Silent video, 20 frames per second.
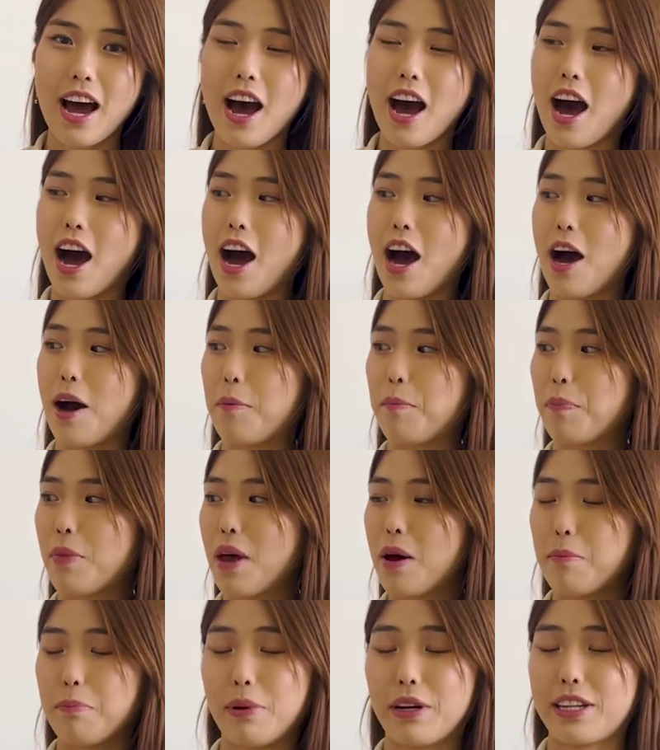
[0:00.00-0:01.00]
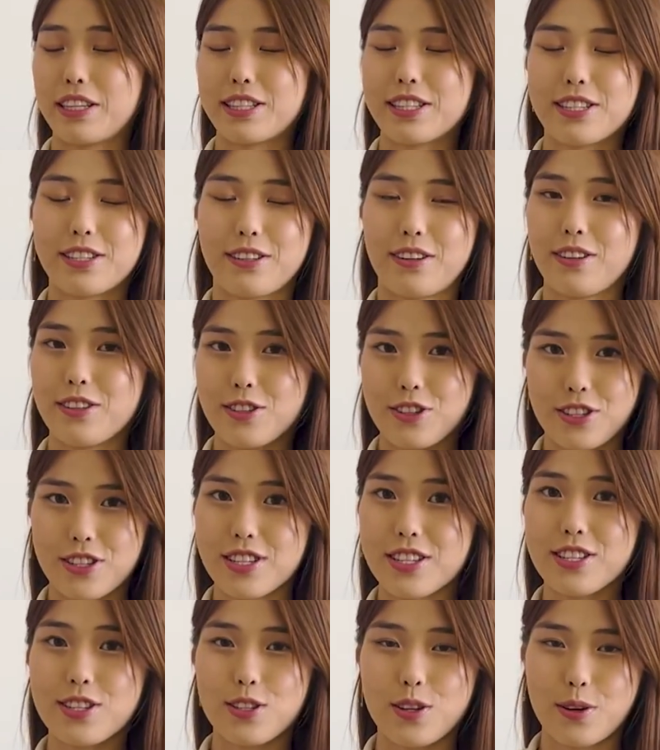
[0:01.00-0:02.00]
but it's still just
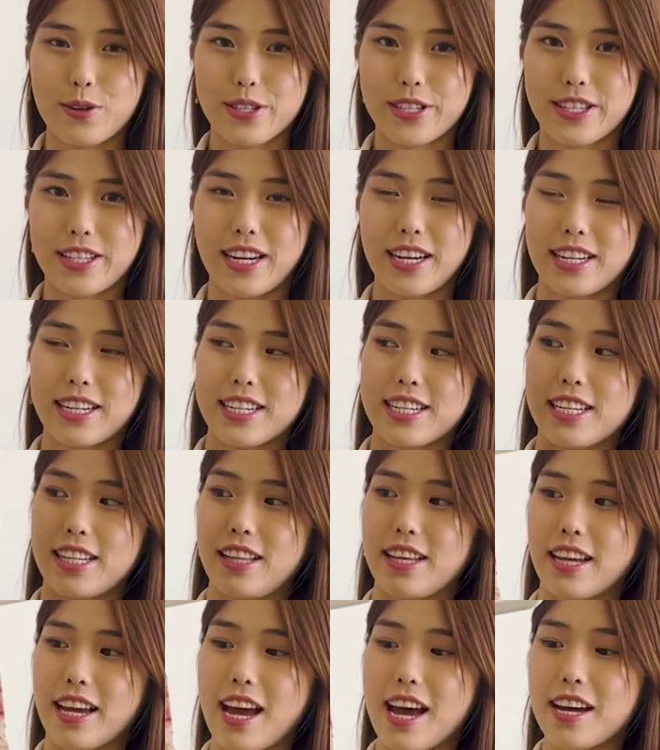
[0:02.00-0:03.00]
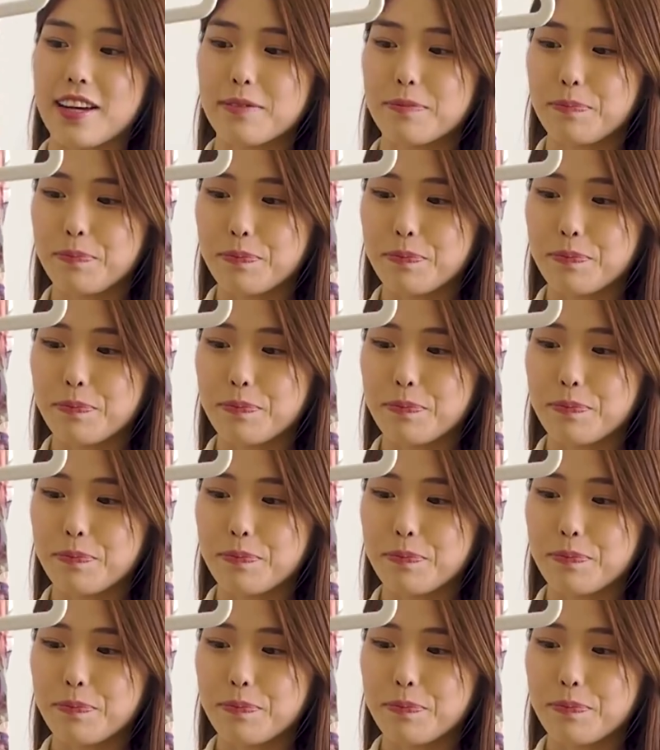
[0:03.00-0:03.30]
so stunning to look at.